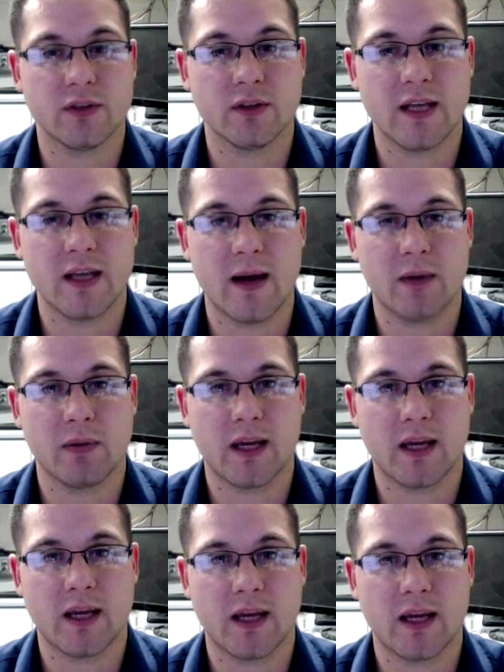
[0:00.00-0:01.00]
the
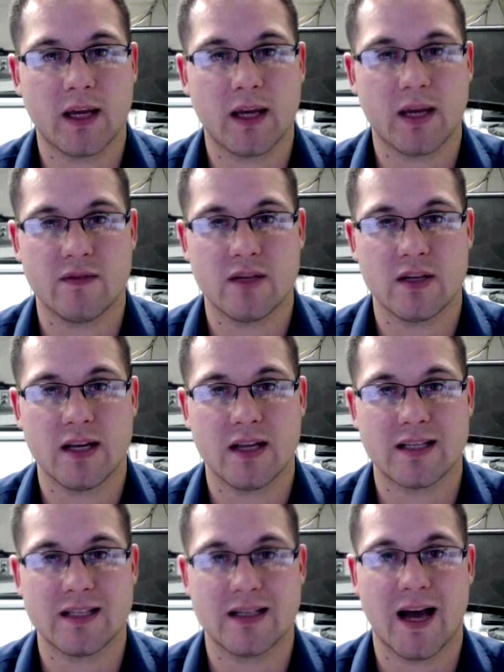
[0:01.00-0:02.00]
application saves it as
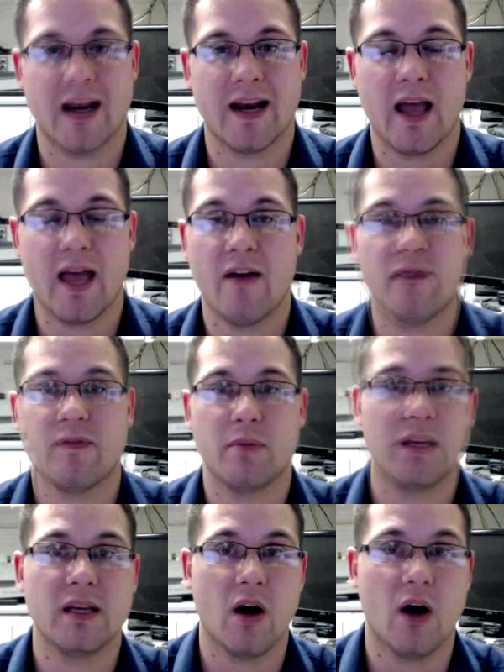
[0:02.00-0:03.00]
a
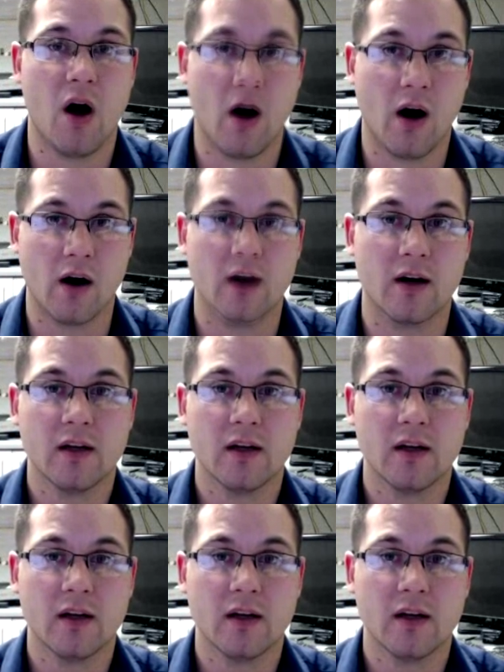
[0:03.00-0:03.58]
.fbr